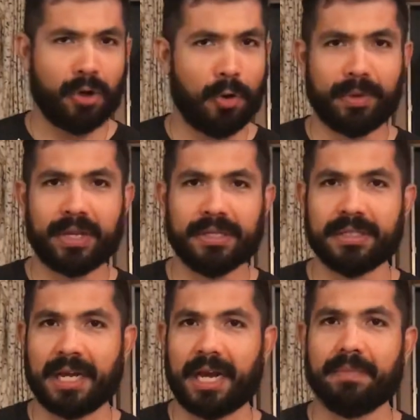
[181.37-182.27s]
"No breaking
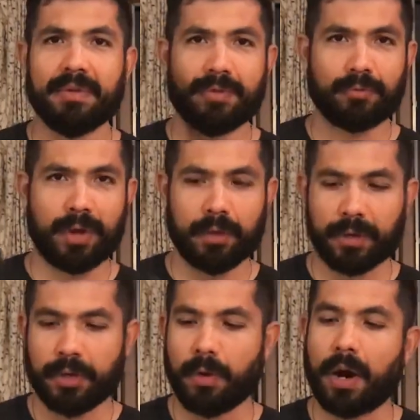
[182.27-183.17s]
time, ready
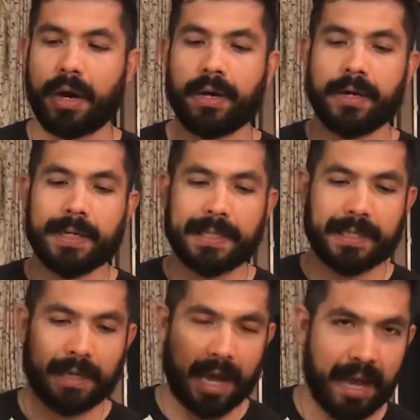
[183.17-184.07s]
where you are."
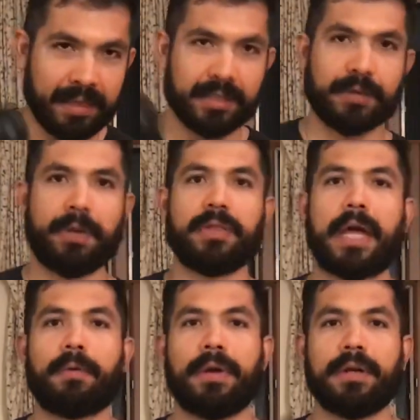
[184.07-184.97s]
I disagree on
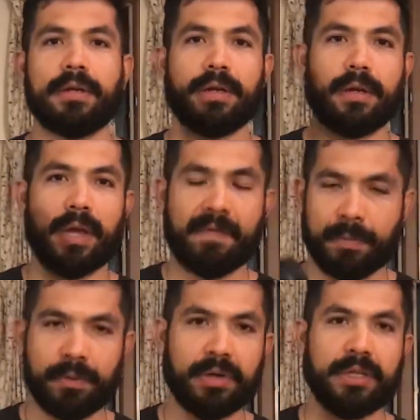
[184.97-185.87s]
that one.
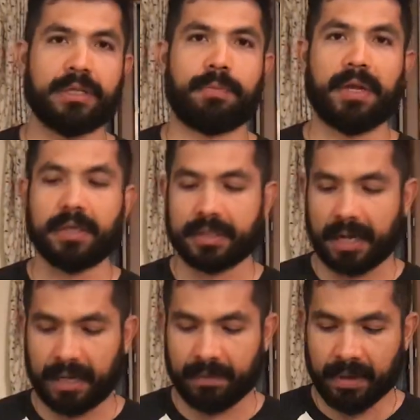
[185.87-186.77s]
Every boot needs a breaking
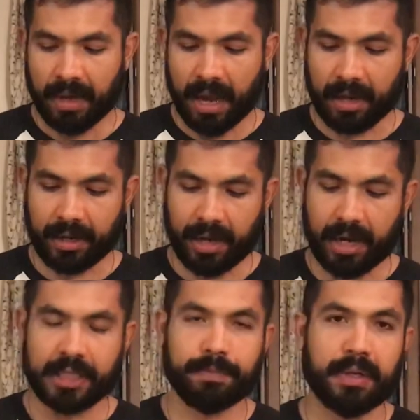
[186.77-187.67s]
time. I got a
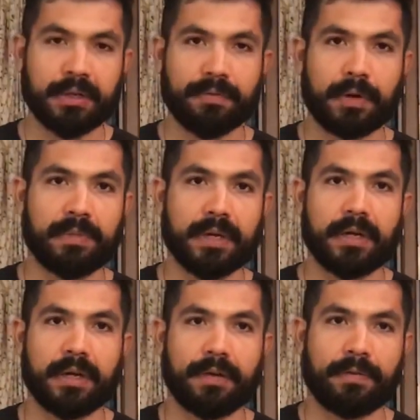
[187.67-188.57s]
hotspot from
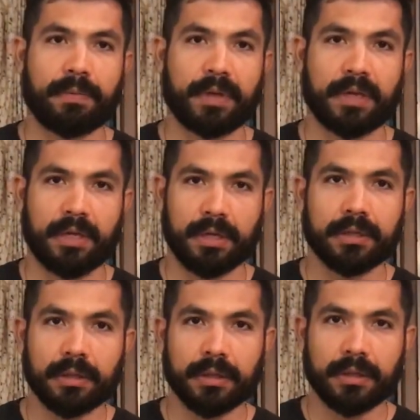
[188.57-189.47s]
the
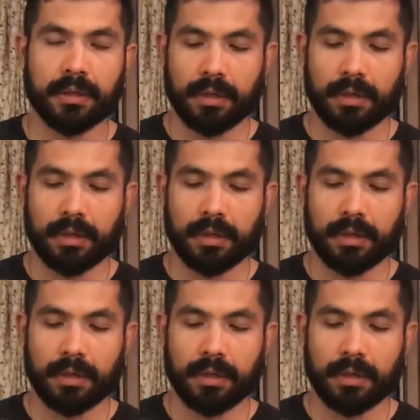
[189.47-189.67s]
heel.